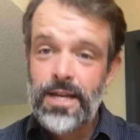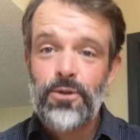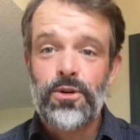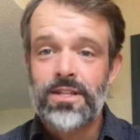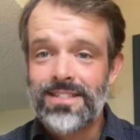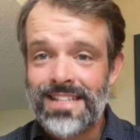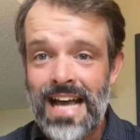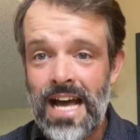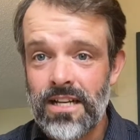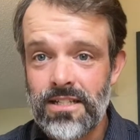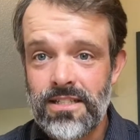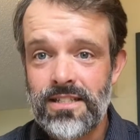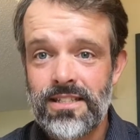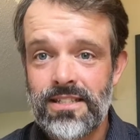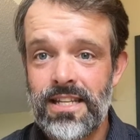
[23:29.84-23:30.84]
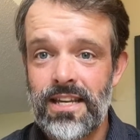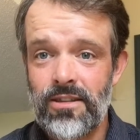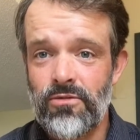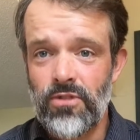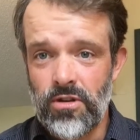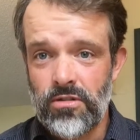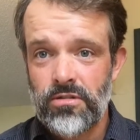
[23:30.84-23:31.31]
is not just to say the
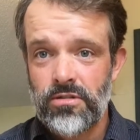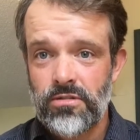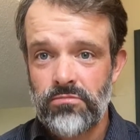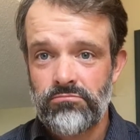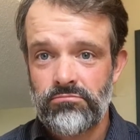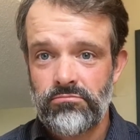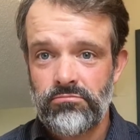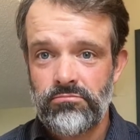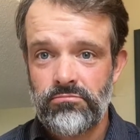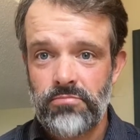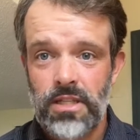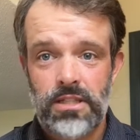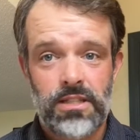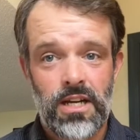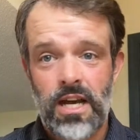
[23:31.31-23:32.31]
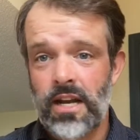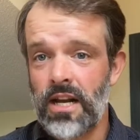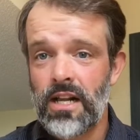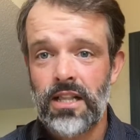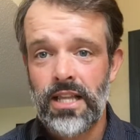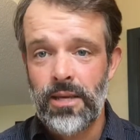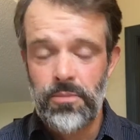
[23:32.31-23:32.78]
verse and to kind of
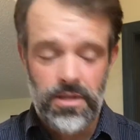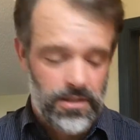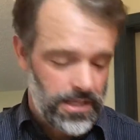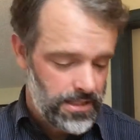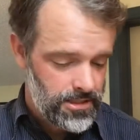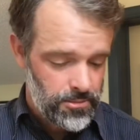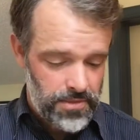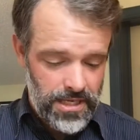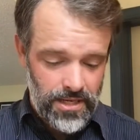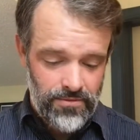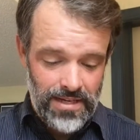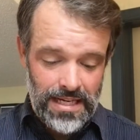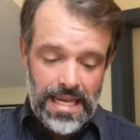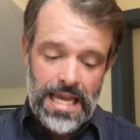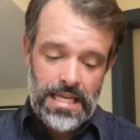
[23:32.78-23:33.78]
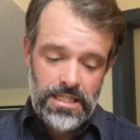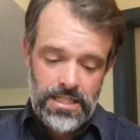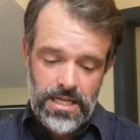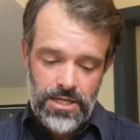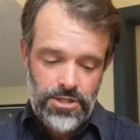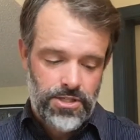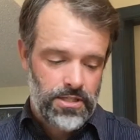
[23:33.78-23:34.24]
claim it like some kind of
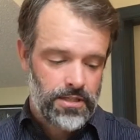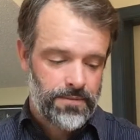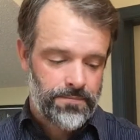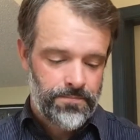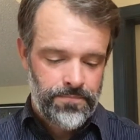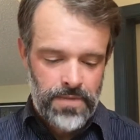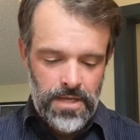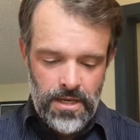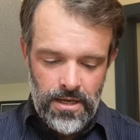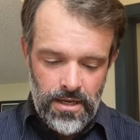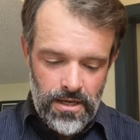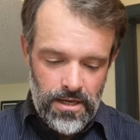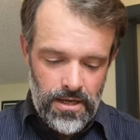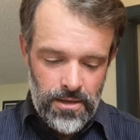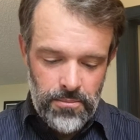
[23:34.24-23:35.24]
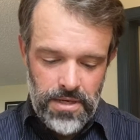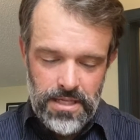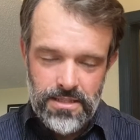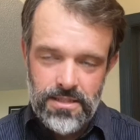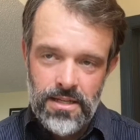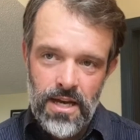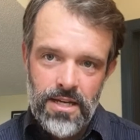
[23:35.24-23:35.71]
incantation.
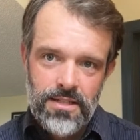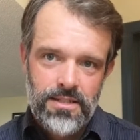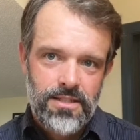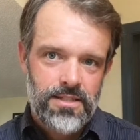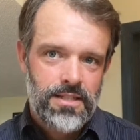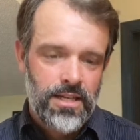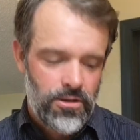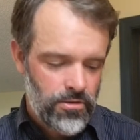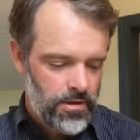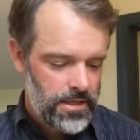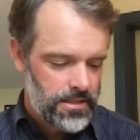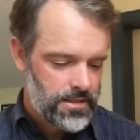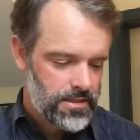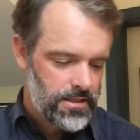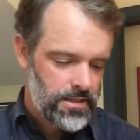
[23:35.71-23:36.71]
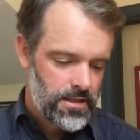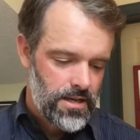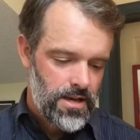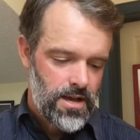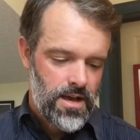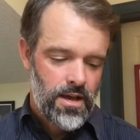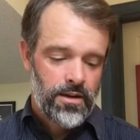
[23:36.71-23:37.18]
It's not a secret
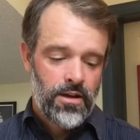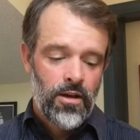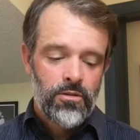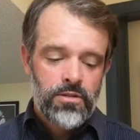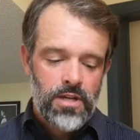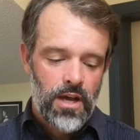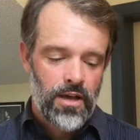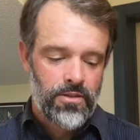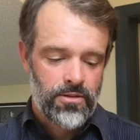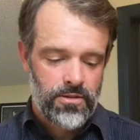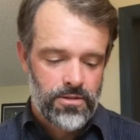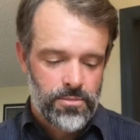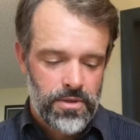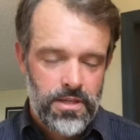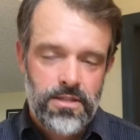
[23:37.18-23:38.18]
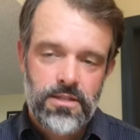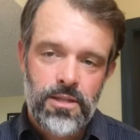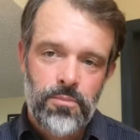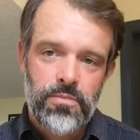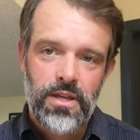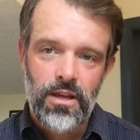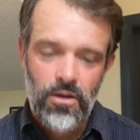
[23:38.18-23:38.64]
unknown to others, but it's
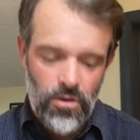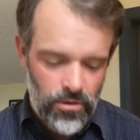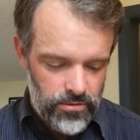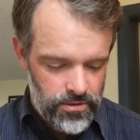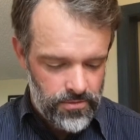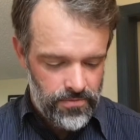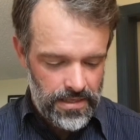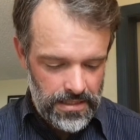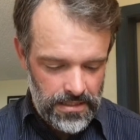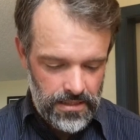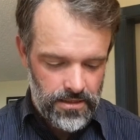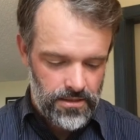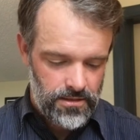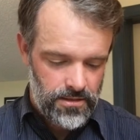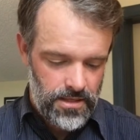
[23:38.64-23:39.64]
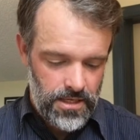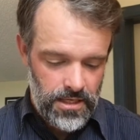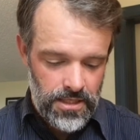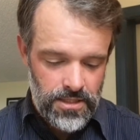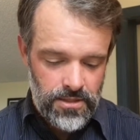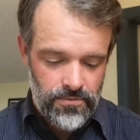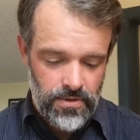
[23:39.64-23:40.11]
something cultivated in
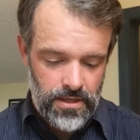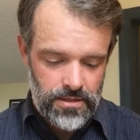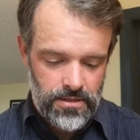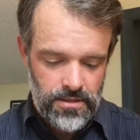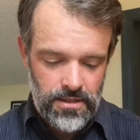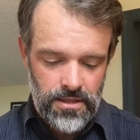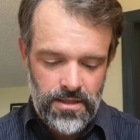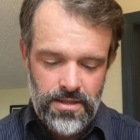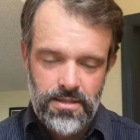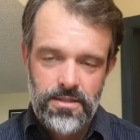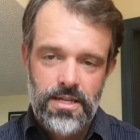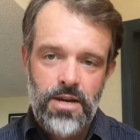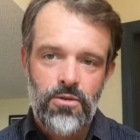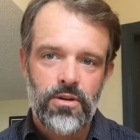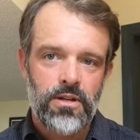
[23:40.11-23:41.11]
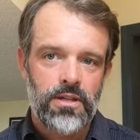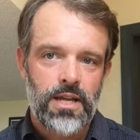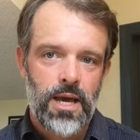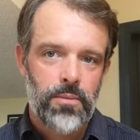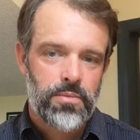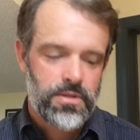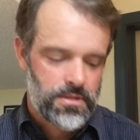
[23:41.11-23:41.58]
each of us in the secret
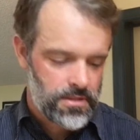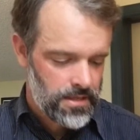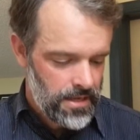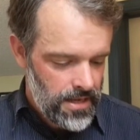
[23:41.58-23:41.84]
depths